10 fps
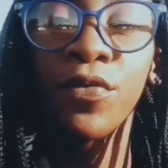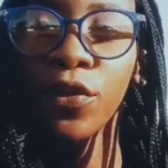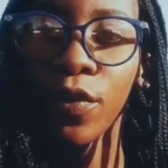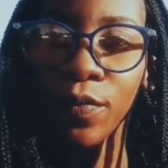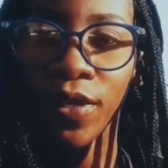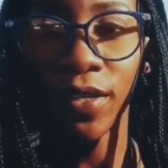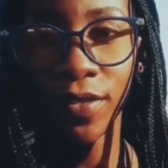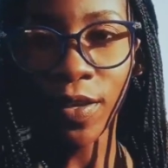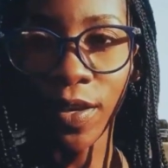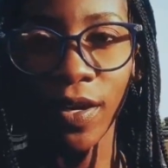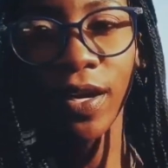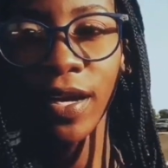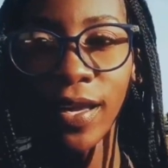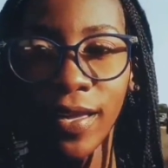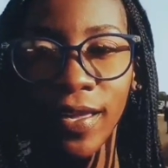from dad's
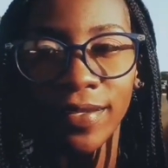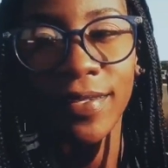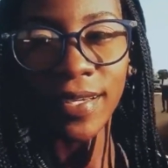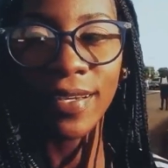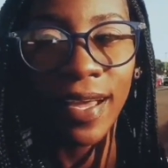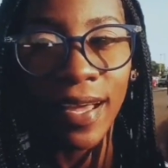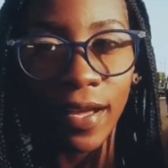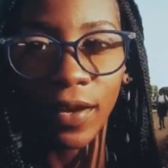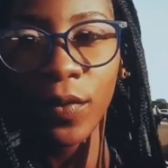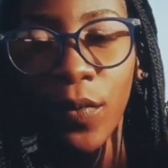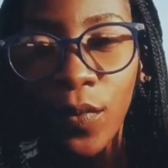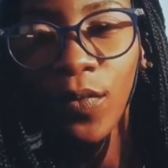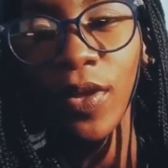car, and now